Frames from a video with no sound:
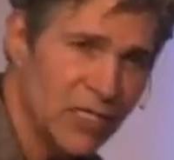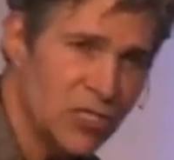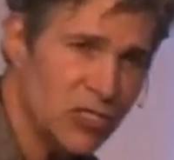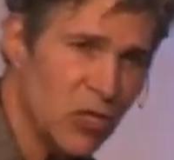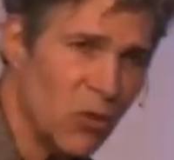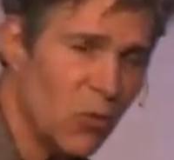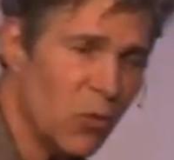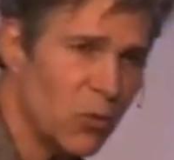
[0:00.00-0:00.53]

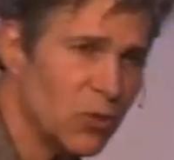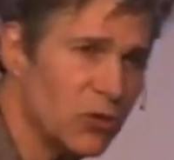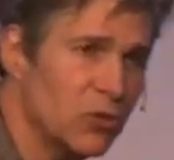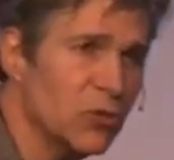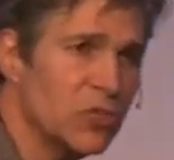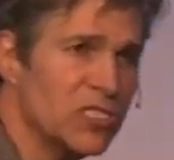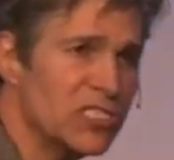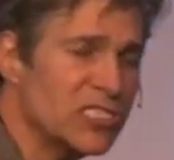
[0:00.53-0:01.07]
So
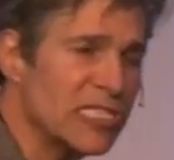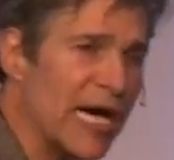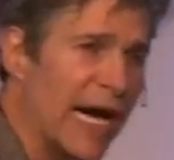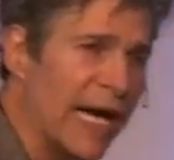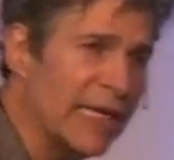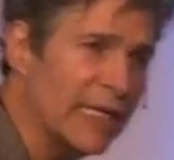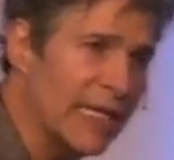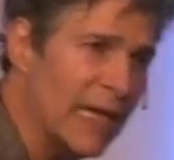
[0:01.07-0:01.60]
you
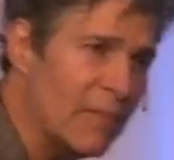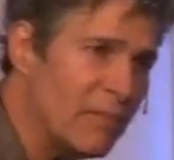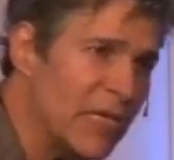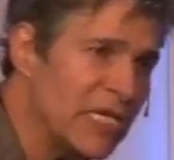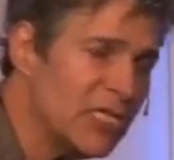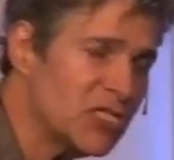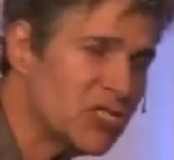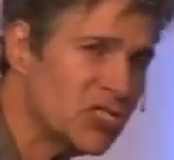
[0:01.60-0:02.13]
decide, let
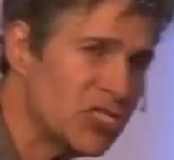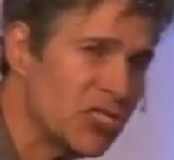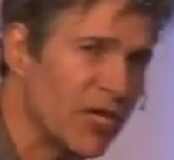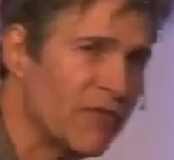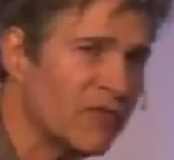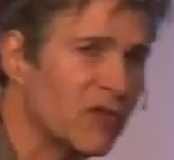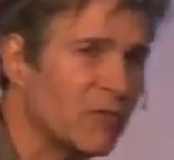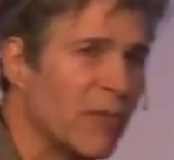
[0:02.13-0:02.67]
me
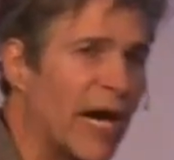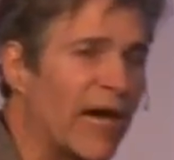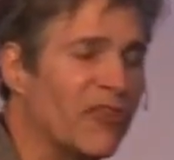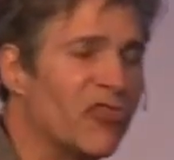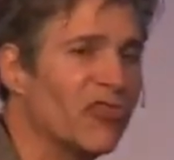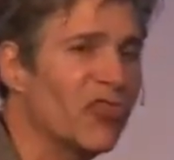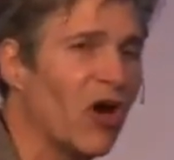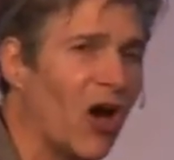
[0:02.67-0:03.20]
shift my
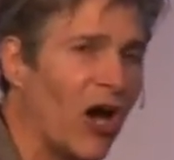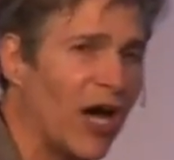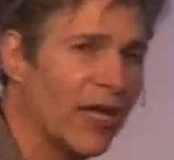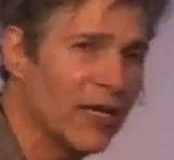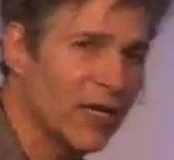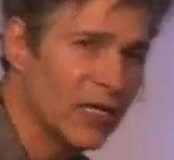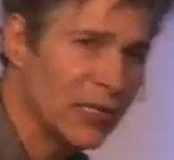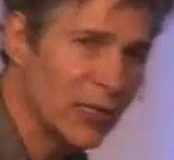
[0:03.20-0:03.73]

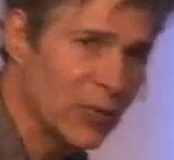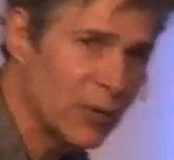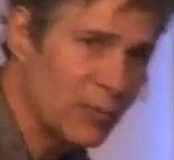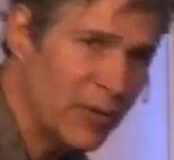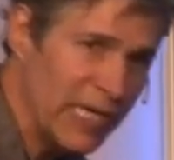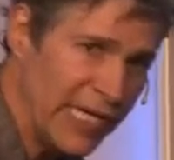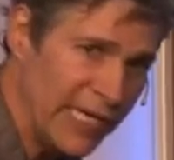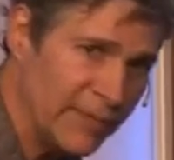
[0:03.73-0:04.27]
thought a little
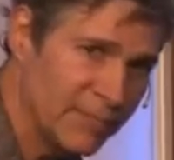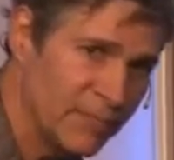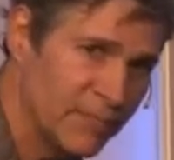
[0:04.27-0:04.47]
bit.